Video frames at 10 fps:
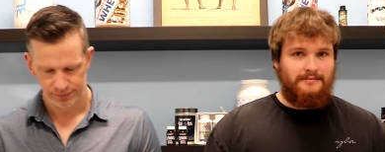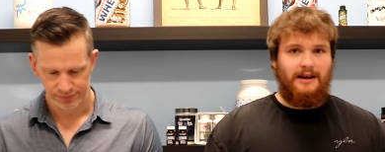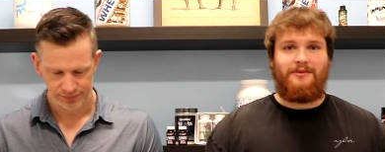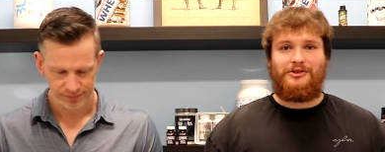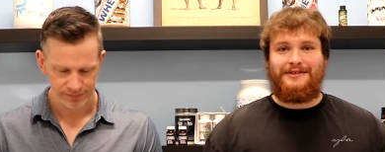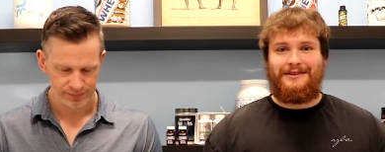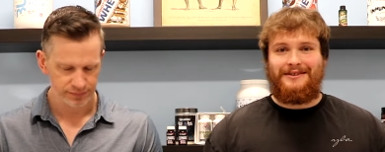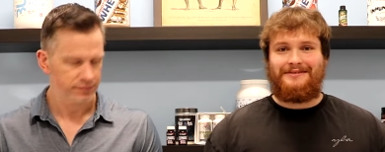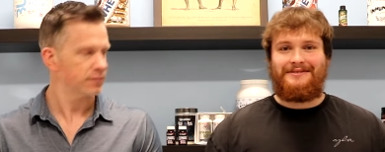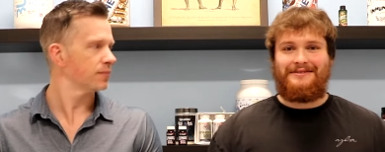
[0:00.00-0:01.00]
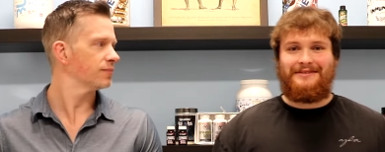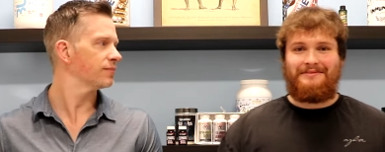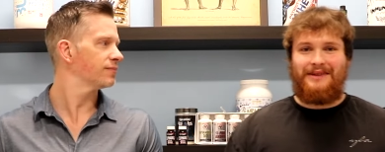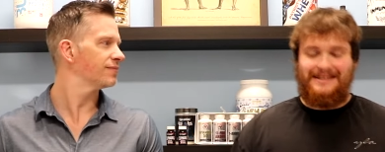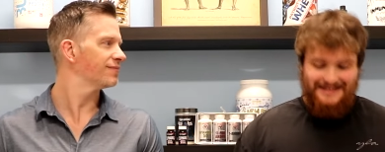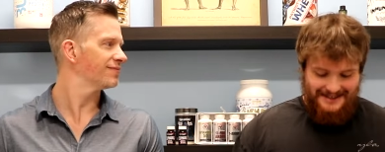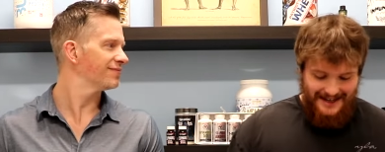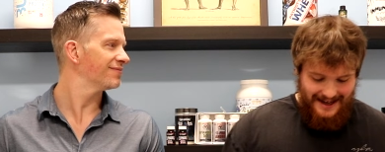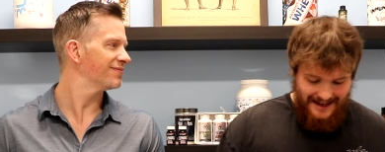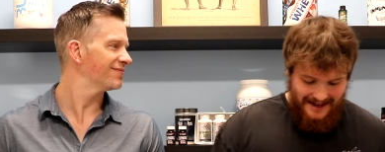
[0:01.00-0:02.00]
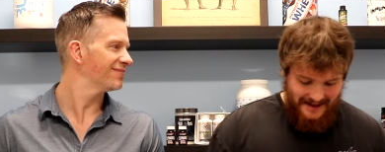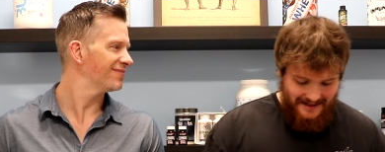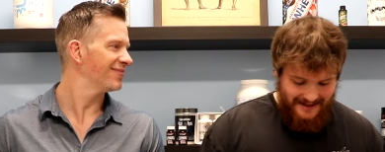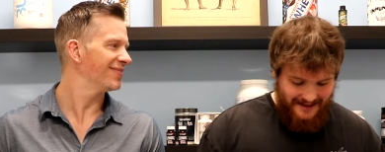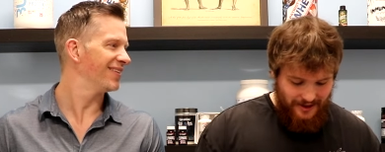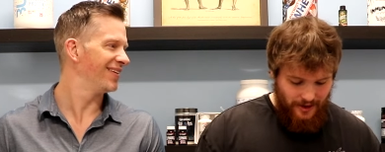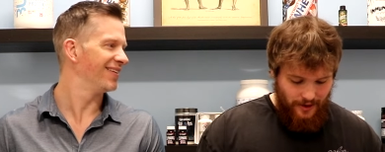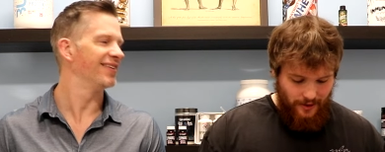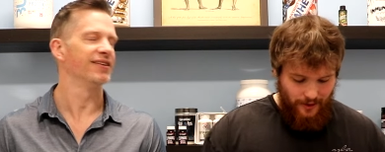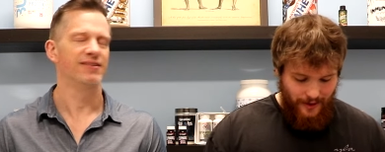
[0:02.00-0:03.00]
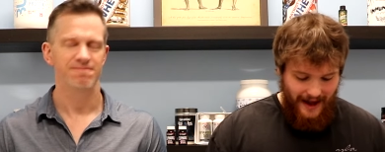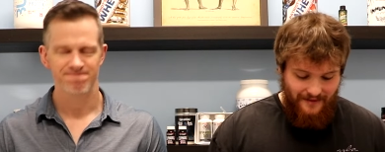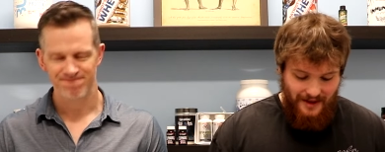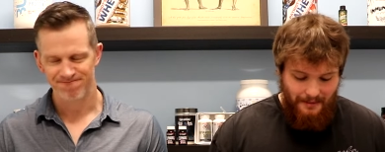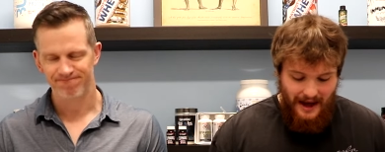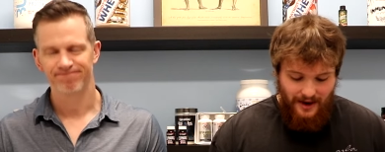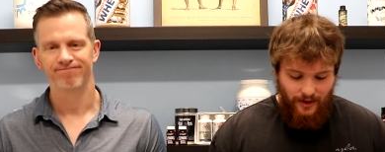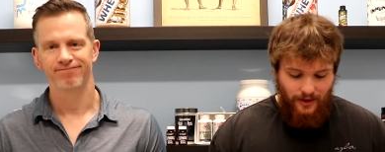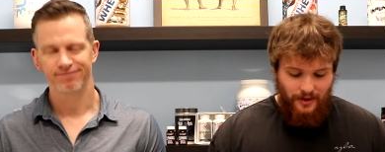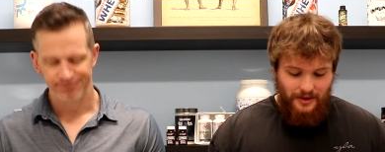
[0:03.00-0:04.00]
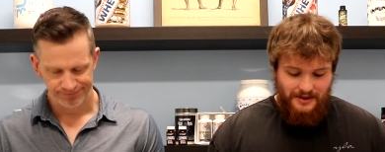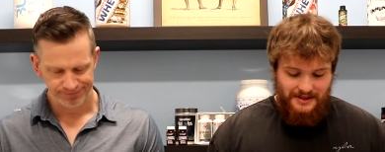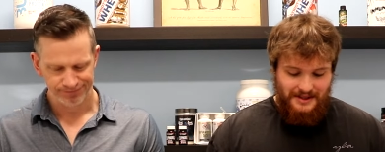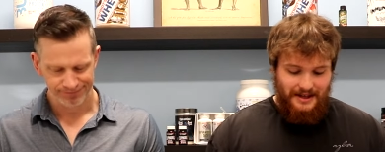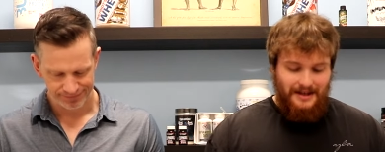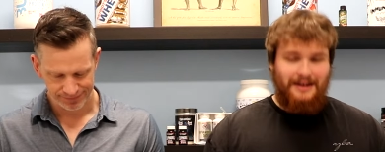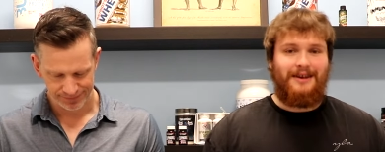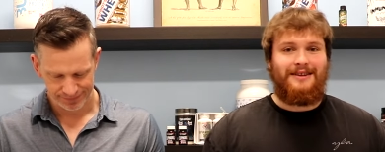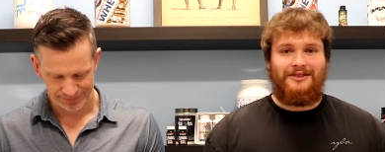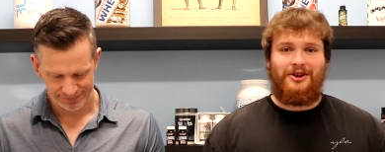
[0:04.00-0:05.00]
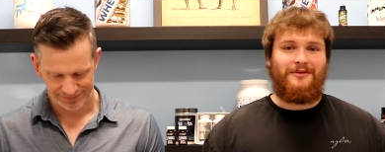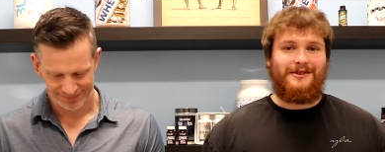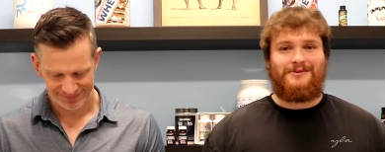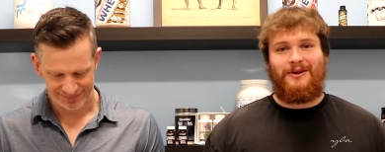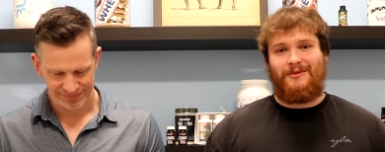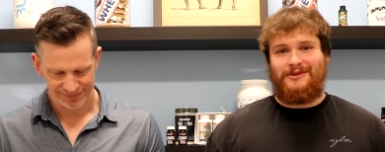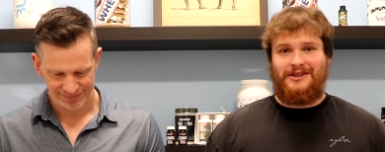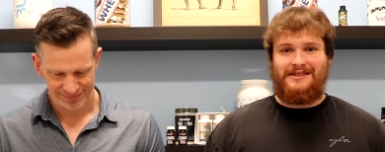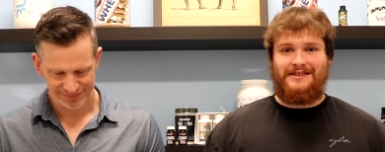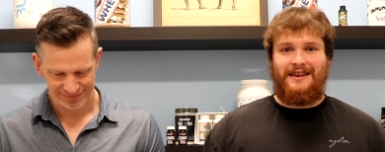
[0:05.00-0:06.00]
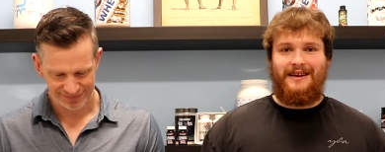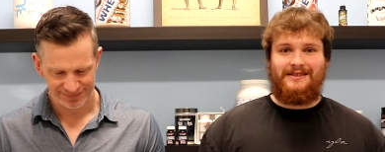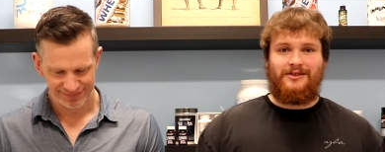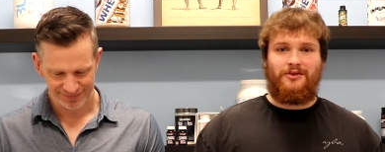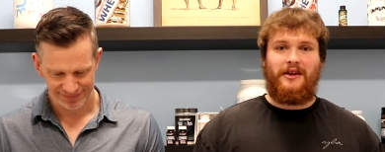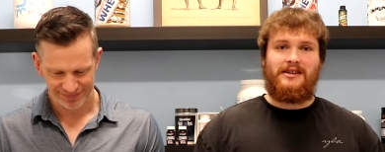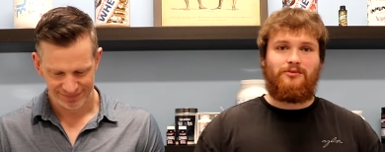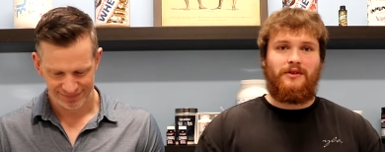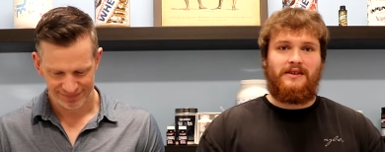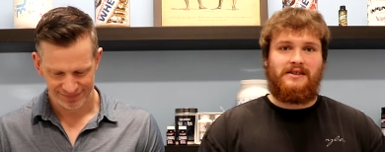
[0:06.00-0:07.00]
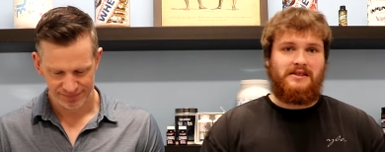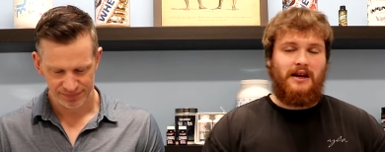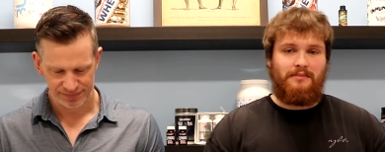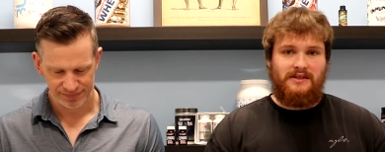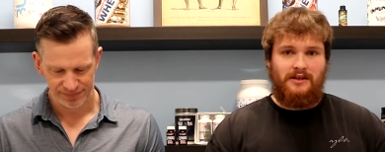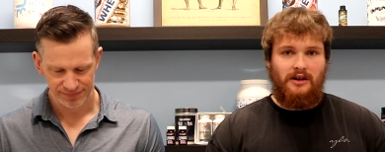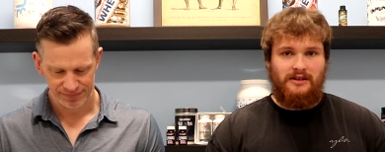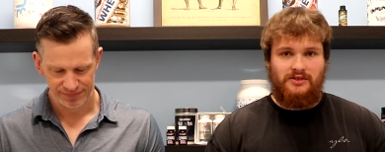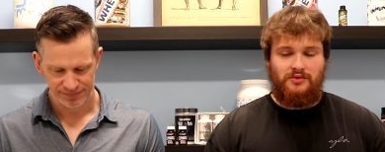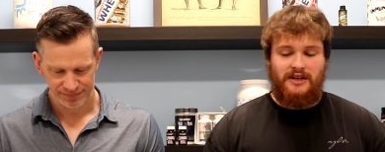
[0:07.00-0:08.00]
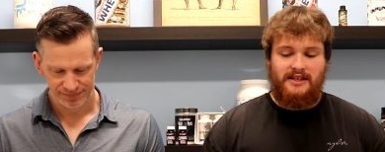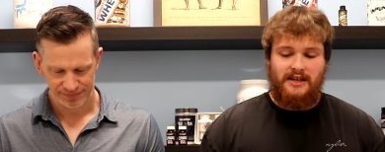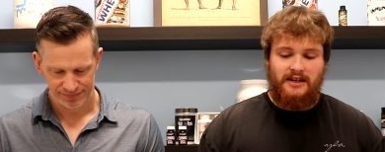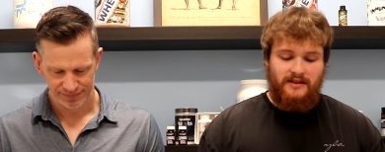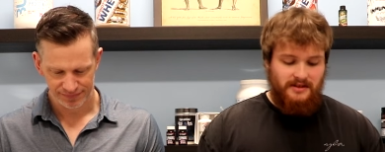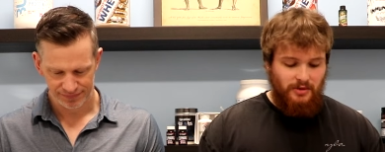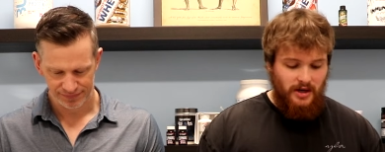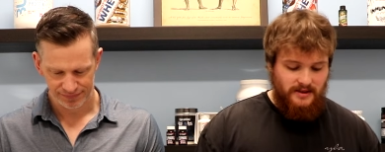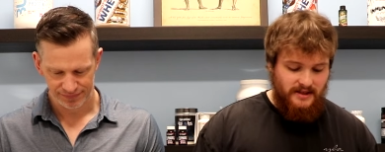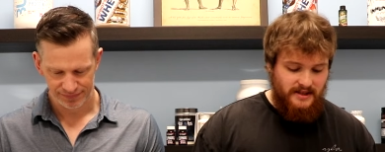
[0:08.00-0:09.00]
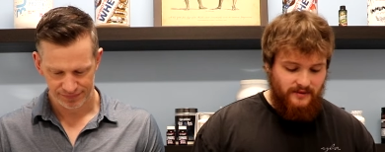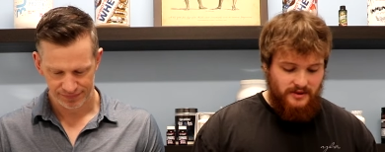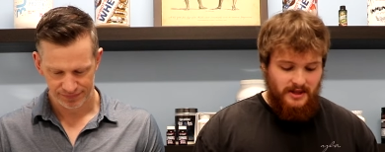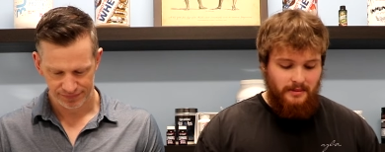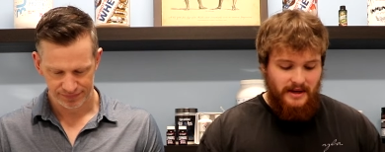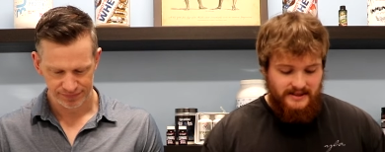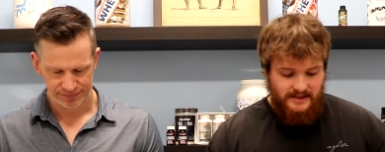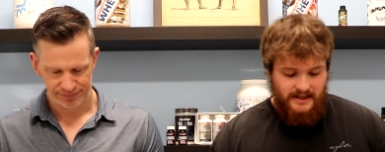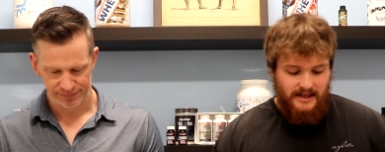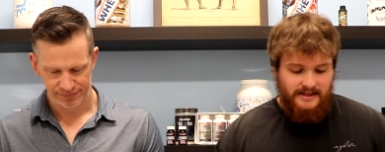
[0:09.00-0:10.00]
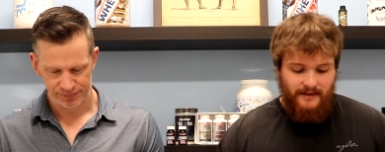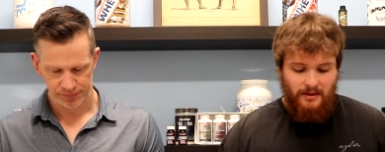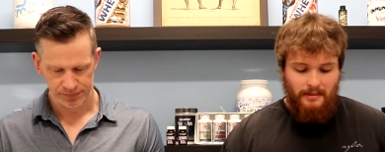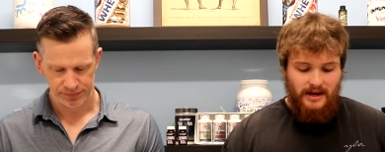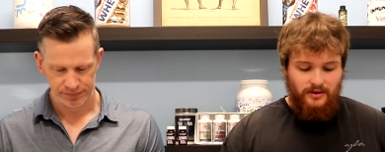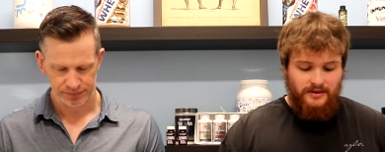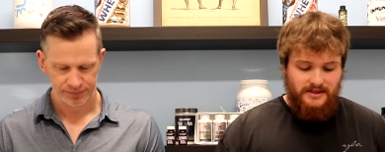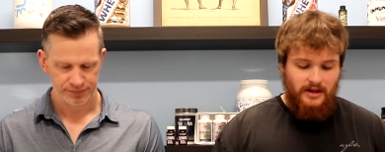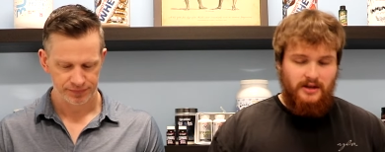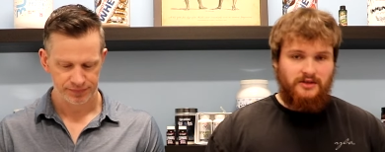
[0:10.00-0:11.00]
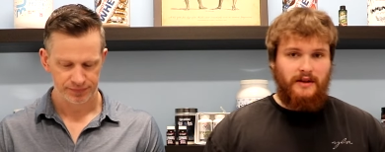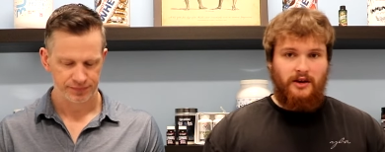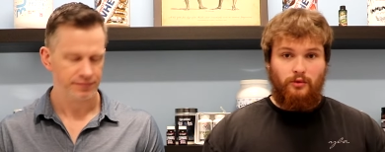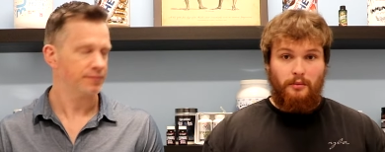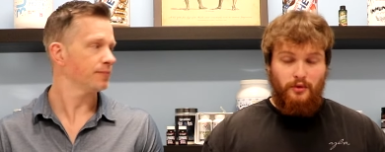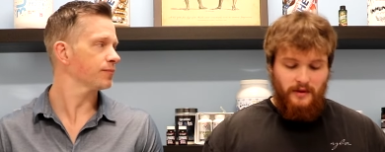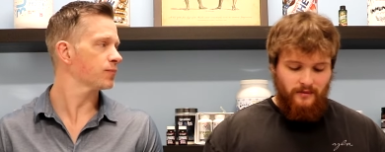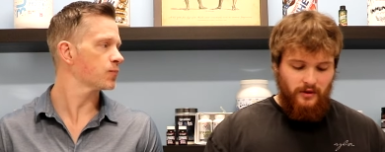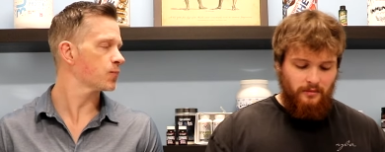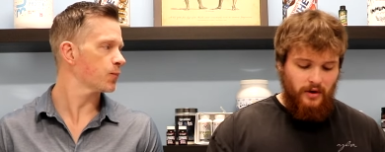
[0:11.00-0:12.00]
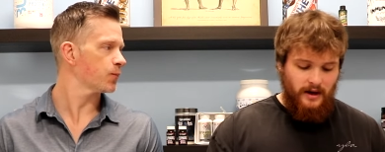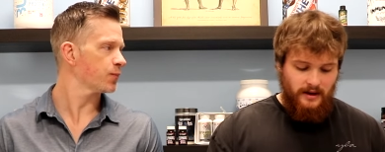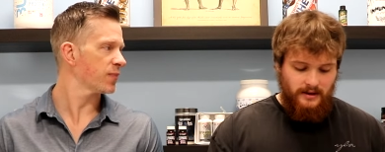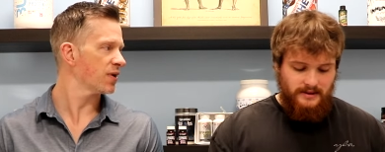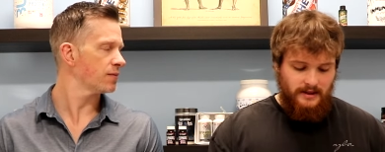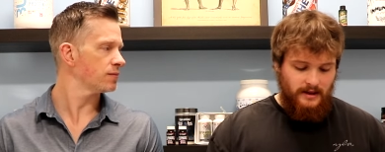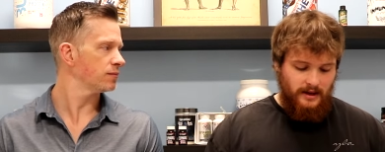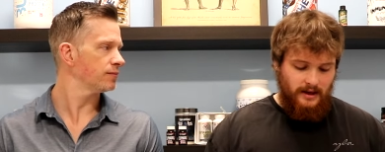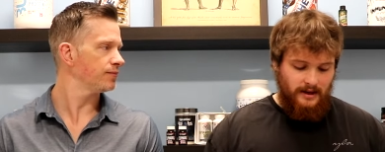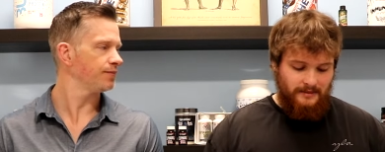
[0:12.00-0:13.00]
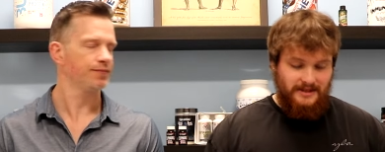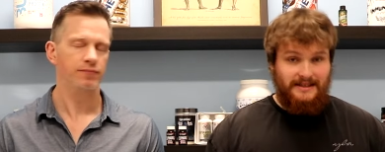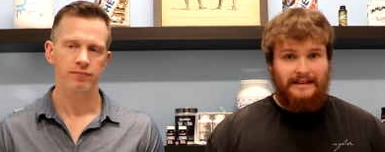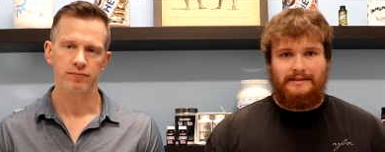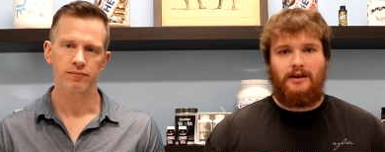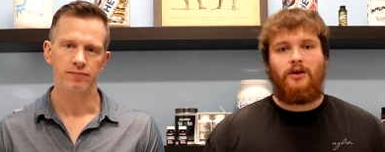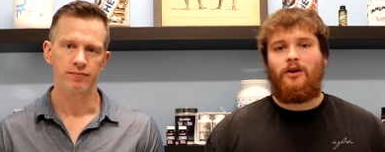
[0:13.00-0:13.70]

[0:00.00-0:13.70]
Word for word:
Speaker 1: obviously, pesticides, you know, heavy metals, none of us want to adjust that. So that's what this step is done, is to test any of these products to see if there's any pesticides, heavy metals, so they can remove them for the product. Because um, again,